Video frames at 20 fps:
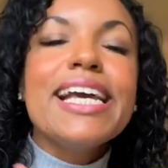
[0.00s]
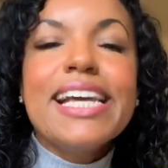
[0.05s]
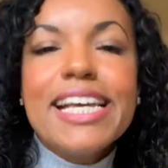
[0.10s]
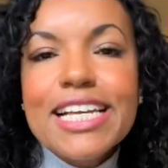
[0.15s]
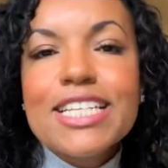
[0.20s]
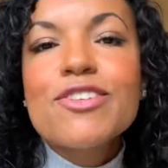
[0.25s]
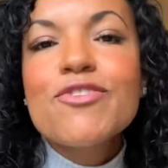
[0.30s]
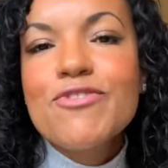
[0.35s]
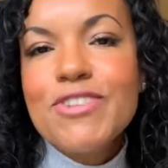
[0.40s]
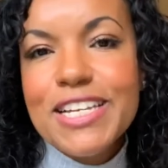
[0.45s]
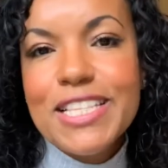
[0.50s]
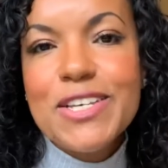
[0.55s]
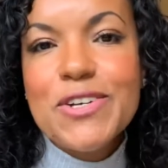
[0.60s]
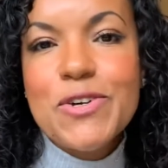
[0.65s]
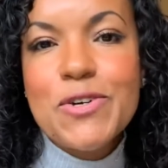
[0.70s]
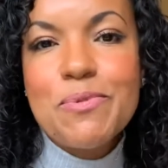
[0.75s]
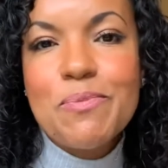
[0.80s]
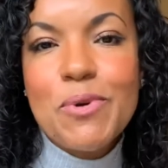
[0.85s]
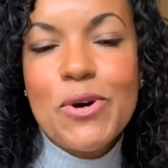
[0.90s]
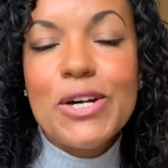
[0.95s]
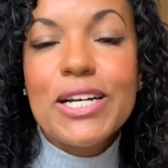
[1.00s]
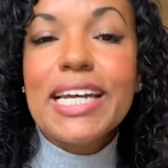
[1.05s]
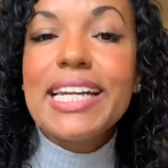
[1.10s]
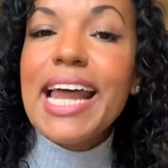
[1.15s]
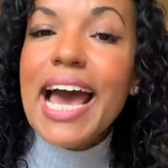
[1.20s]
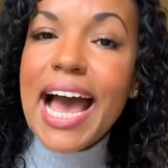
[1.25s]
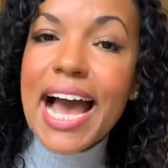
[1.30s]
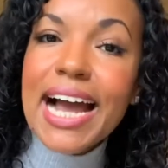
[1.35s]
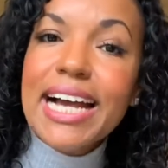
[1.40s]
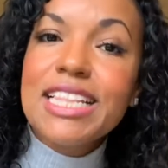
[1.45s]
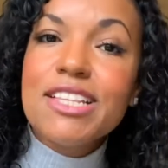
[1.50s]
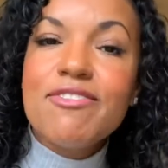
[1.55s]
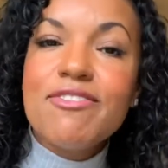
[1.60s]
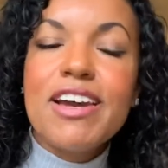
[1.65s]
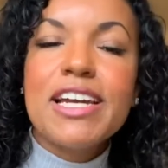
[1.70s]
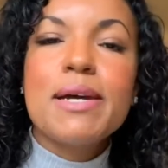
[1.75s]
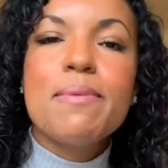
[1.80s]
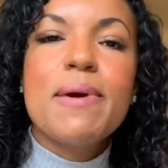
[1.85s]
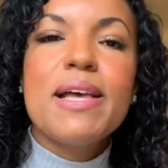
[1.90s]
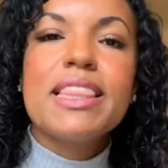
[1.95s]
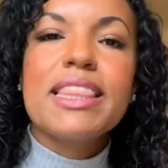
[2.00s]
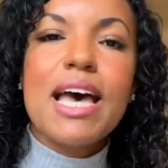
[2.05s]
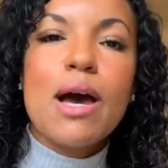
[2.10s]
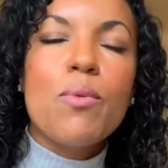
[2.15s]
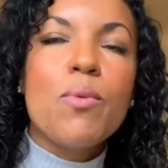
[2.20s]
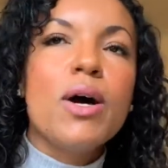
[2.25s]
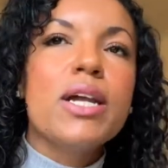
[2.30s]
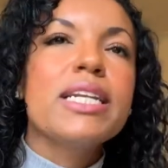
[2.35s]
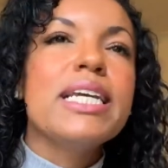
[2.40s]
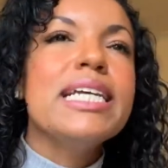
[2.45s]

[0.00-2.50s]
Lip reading: It is a really good book and I highly recommend that one.